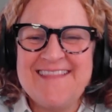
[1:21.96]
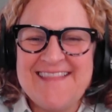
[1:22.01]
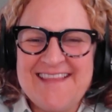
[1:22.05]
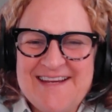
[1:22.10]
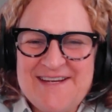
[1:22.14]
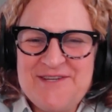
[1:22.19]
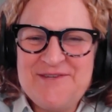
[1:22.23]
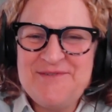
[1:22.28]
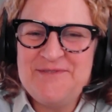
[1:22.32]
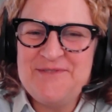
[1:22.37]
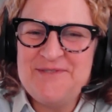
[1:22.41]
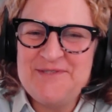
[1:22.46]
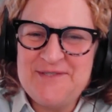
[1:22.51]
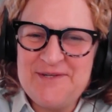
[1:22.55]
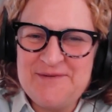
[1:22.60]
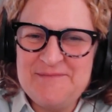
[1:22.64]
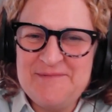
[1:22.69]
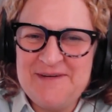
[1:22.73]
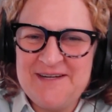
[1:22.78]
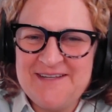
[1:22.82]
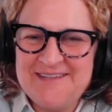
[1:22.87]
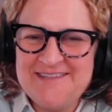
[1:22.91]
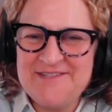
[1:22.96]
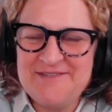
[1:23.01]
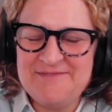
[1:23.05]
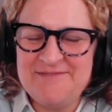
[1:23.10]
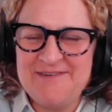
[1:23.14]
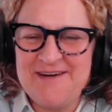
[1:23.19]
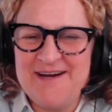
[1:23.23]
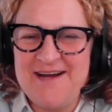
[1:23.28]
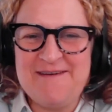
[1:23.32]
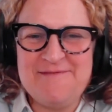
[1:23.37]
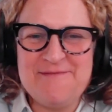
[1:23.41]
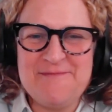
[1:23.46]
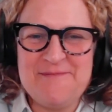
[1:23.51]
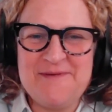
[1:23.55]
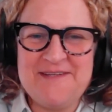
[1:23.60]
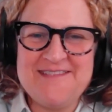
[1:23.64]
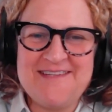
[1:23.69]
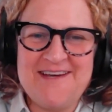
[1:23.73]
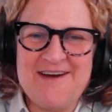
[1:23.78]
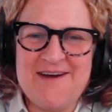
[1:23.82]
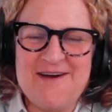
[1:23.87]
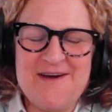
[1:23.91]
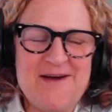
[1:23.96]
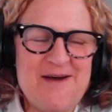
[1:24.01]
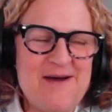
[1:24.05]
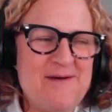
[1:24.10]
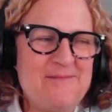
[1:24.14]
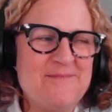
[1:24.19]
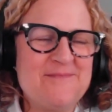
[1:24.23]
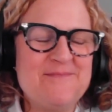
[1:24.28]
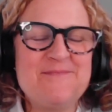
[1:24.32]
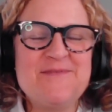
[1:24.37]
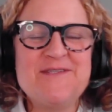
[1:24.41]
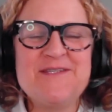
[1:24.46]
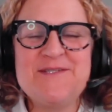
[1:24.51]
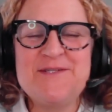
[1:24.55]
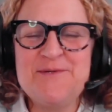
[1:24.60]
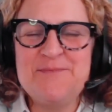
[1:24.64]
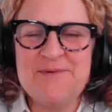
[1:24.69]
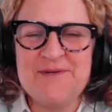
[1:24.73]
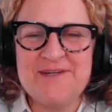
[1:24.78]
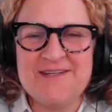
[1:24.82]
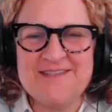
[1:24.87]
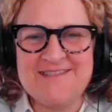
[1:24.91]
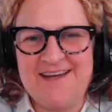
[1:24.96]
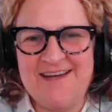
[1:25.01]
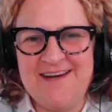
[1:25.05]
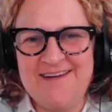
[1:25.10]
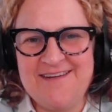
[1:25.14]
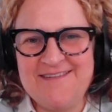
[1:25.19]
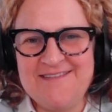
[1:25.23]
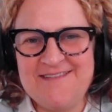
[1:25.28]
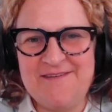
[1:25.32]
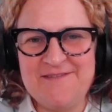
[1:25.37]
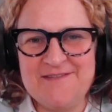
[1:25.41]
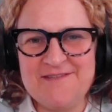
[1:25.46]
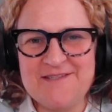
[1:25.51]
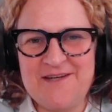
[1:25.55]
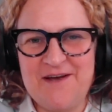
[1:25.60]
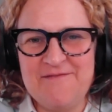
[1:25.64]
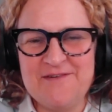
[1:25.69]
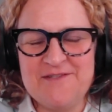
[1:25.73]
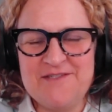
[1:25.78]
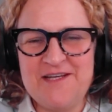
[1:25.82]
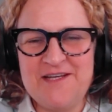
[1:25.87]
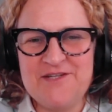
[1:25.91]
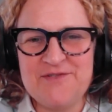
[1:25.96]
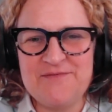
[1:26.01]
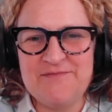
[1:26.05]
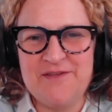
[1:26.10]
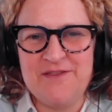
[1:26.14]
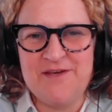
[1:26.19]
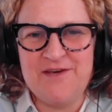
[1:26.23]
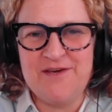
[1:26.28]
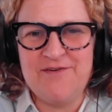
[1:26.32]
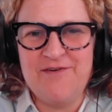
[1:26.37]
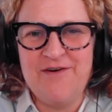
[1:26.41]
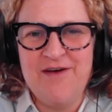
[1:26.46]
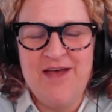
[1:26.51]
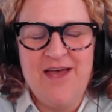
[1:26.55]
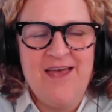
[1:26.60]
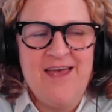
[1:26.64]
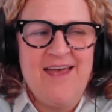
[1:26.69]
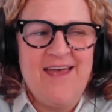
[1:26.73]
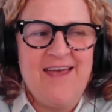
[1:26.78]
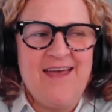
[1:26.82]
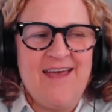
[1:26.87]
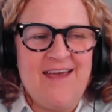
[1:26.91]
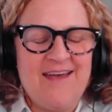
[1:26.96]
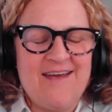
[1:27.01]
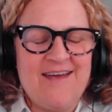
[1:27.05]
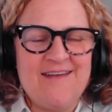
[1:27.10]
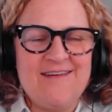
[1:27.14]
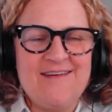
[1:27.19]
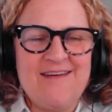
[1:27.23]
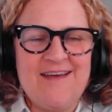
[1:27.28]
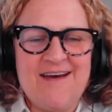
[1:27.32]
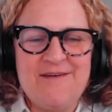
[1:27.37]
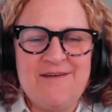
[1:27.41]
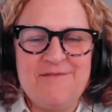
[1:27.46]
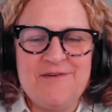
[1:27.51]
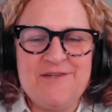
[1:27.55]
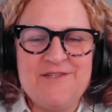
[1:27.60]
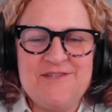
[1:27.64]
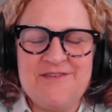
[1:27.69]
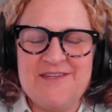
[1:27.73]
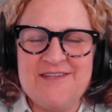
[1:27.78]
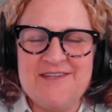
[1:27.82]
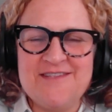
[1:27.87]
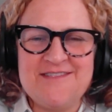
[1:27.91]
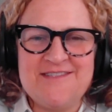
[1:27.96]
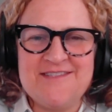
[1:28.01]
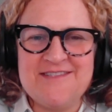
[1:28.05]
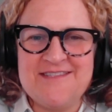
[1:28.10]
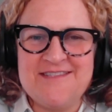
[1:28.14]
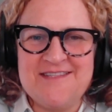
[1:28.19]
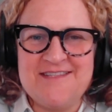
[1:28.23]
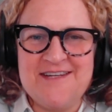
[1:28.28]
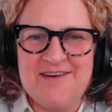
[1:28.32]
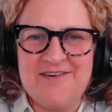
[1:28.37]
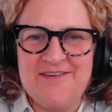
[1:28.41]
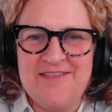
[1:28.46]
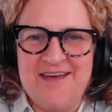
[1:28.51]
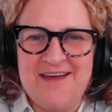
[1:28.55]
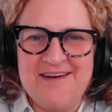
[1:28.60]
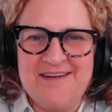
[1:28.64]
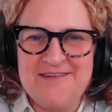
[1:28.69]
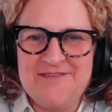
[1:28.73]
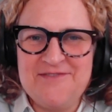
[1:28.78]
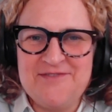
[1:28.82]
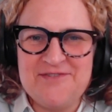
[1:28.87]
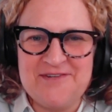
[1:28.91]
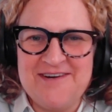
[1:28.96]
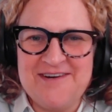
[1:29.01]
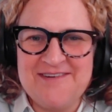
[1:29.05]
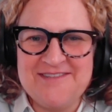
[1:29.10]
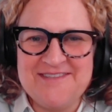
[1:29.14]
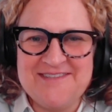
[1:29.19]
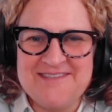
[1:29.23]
Thank you so much for having me, Sarah. I'm super excited to have this conversation with you. And I would do this just to hear that intro.